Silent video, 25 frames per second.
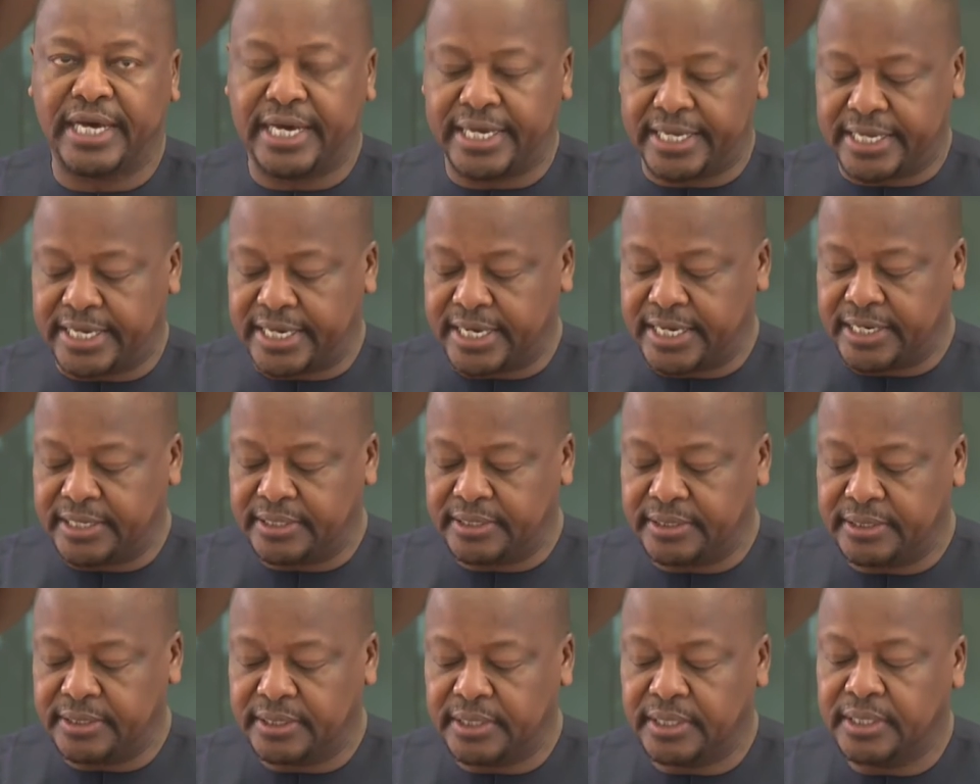
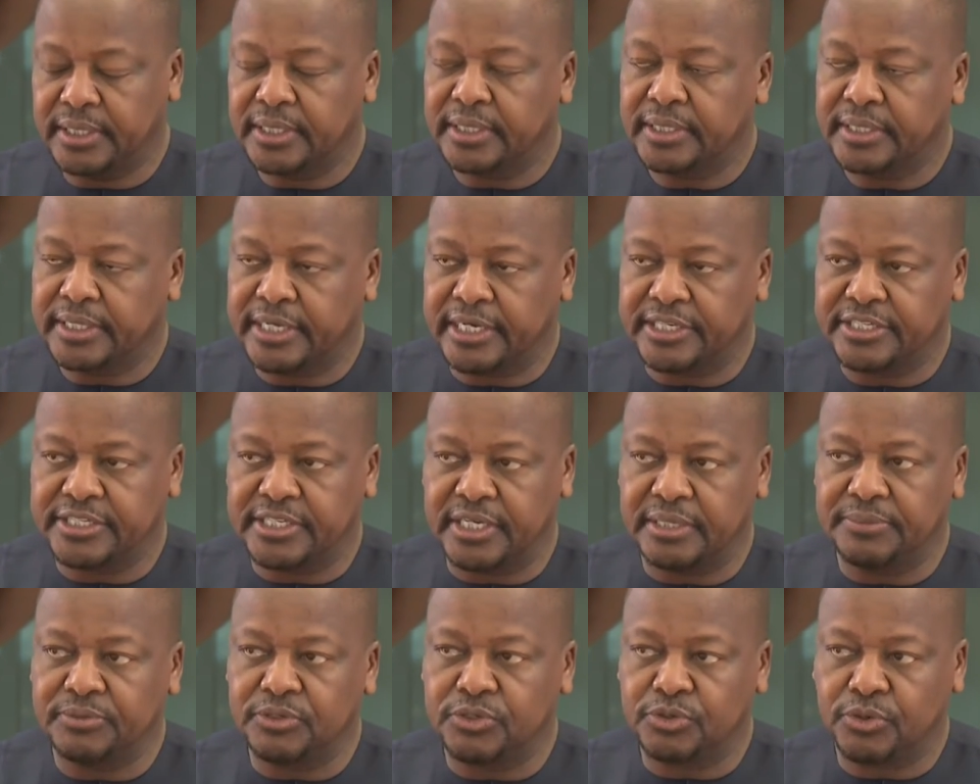Again, there
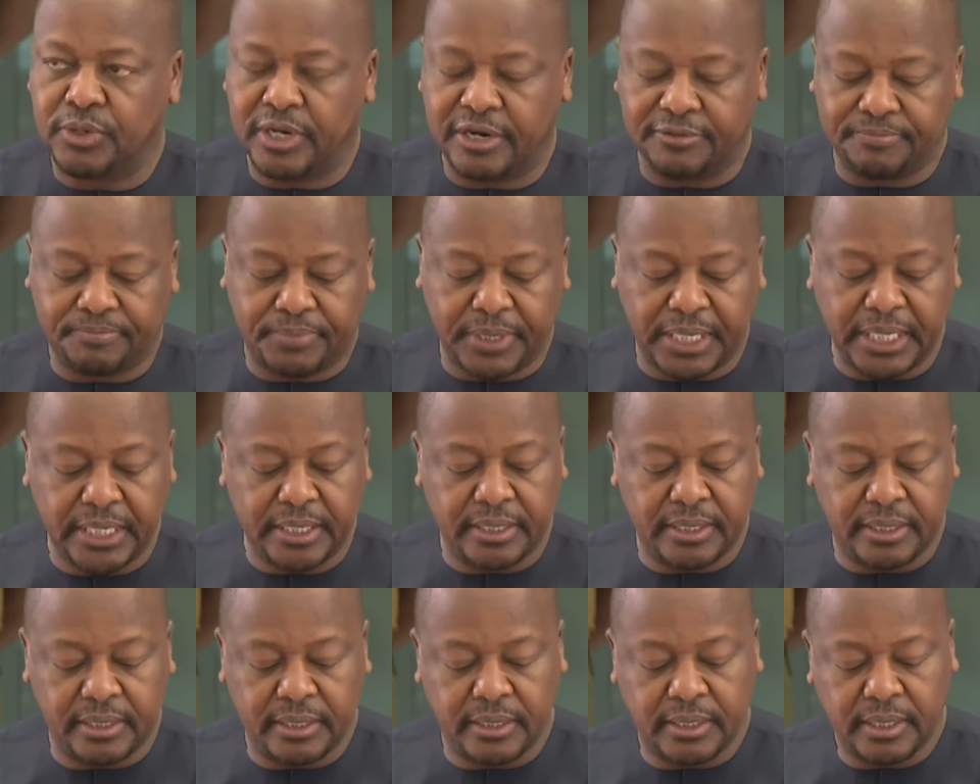seems to have
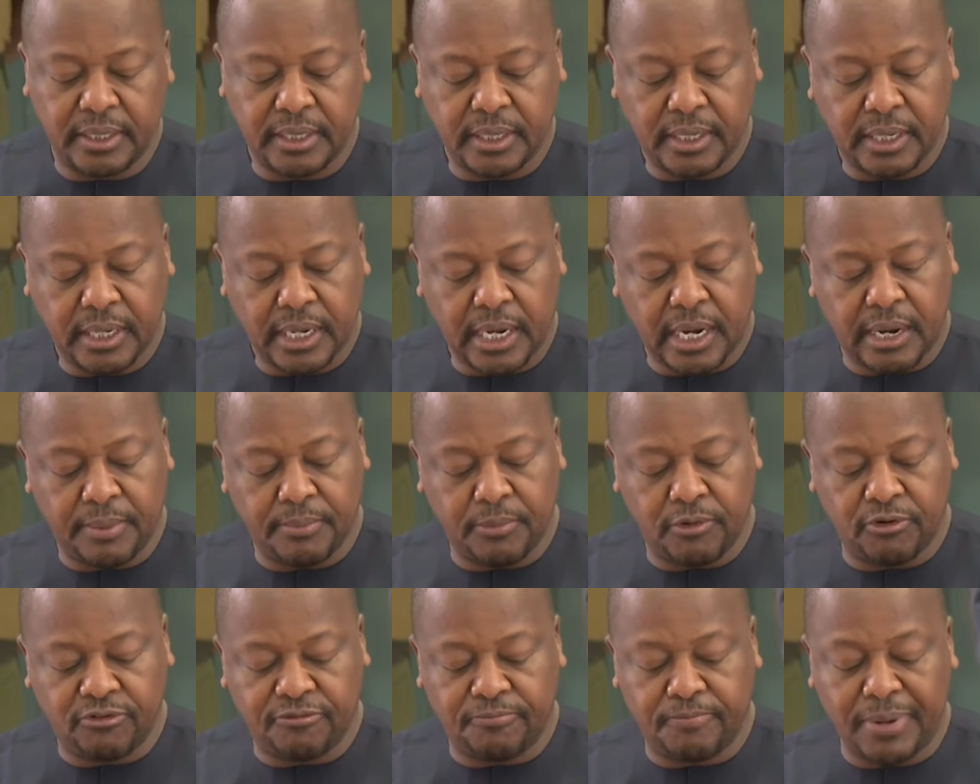been a
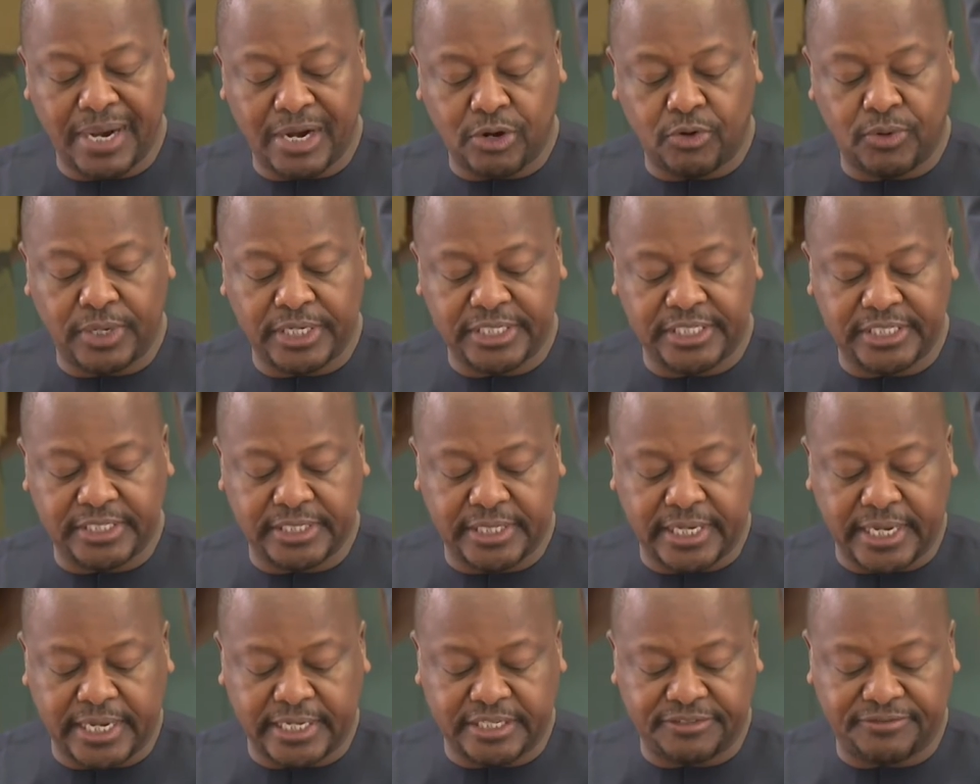move
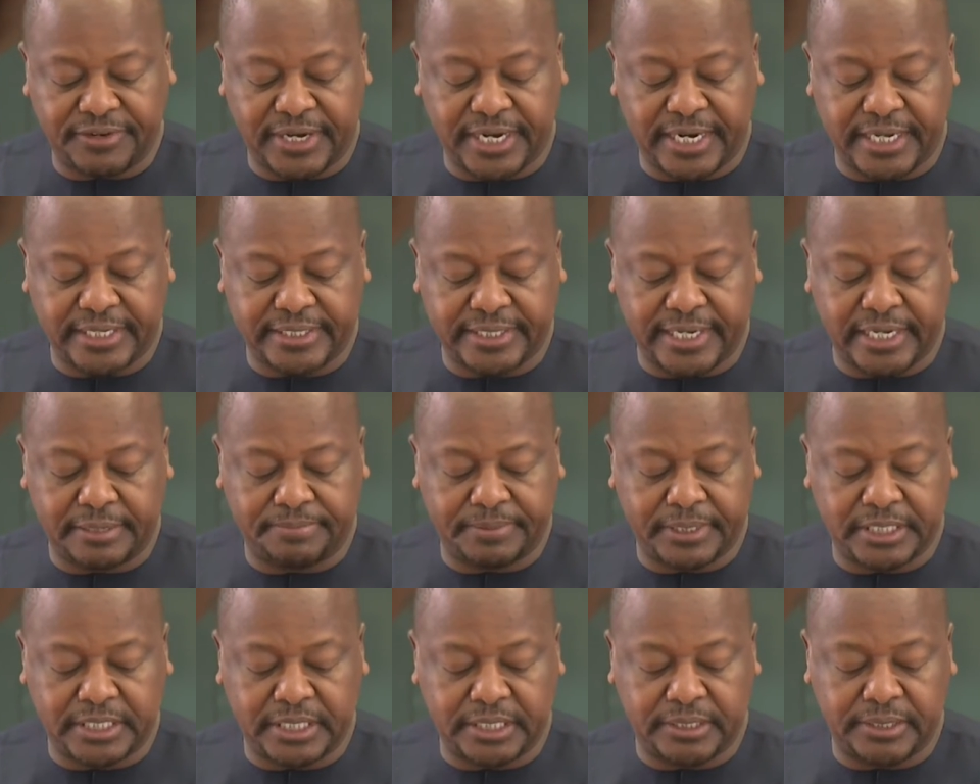backwards as far as that
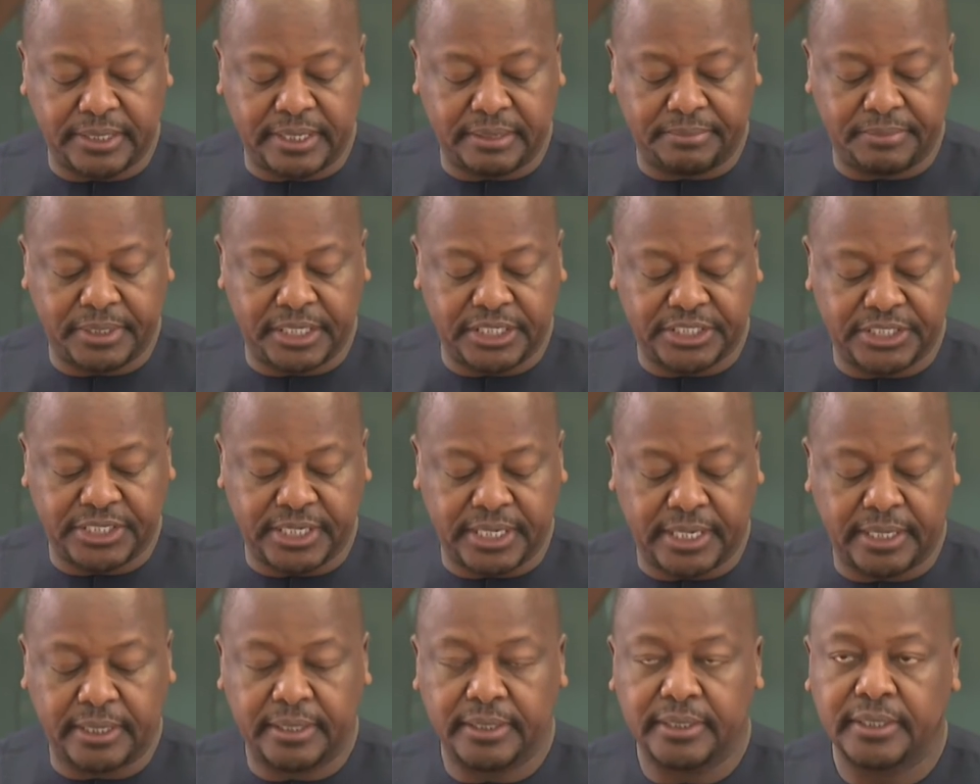particular
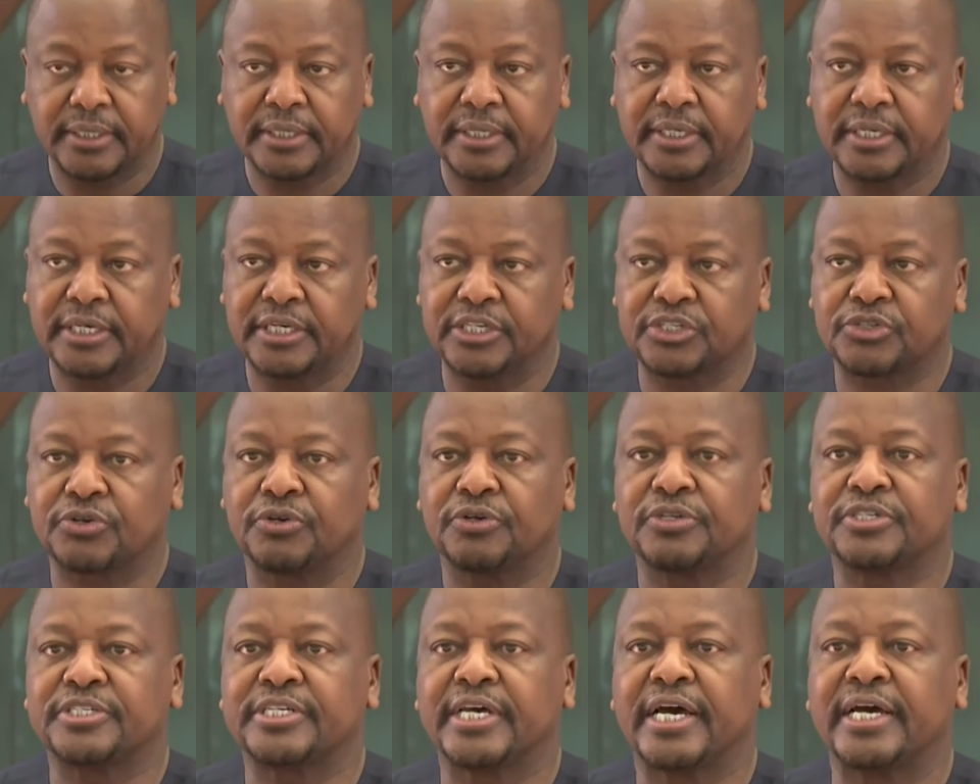measure is
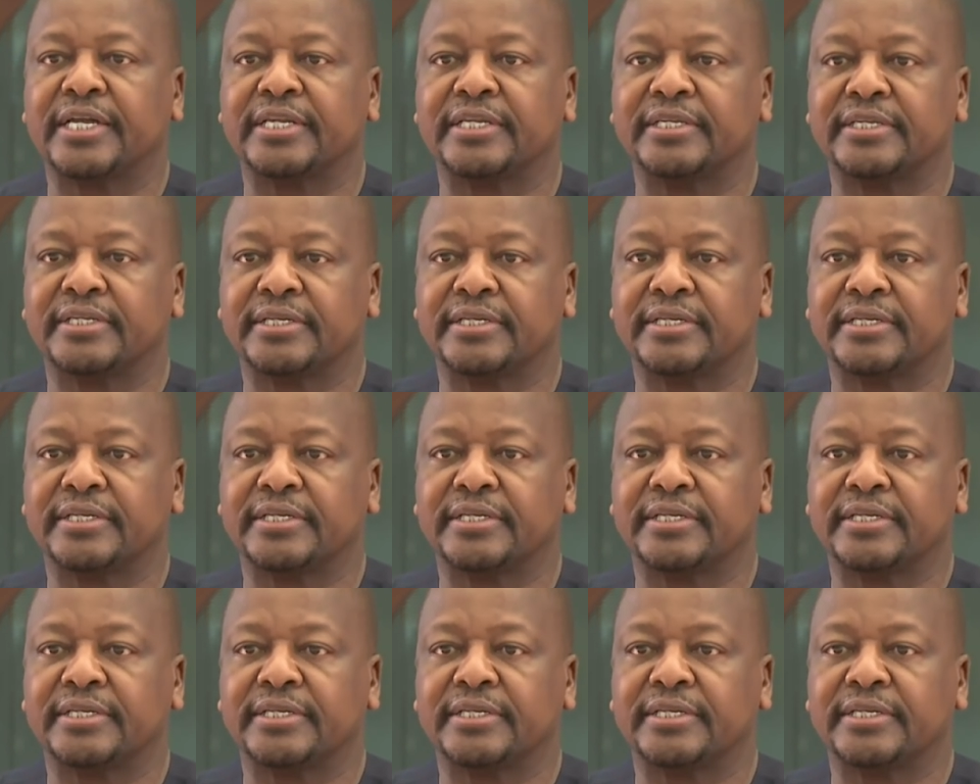concerned.